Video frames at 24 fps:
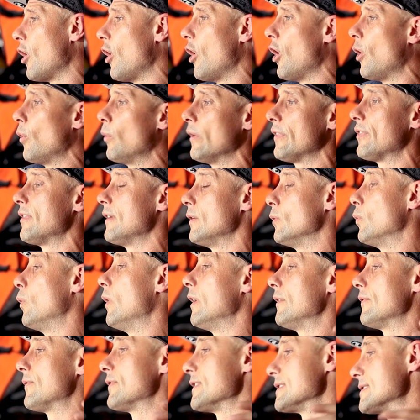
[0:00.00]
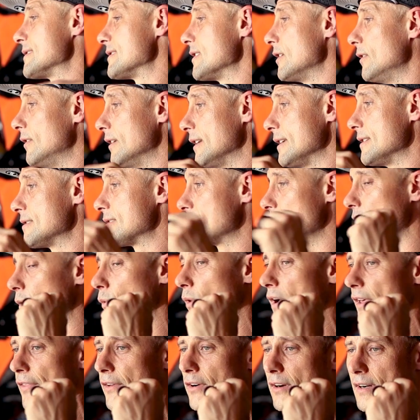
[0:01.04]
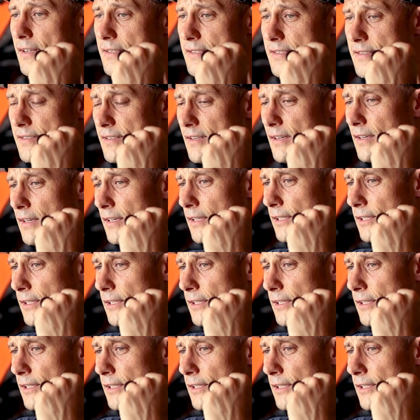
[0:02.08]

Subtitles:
all within one facility. So whether it's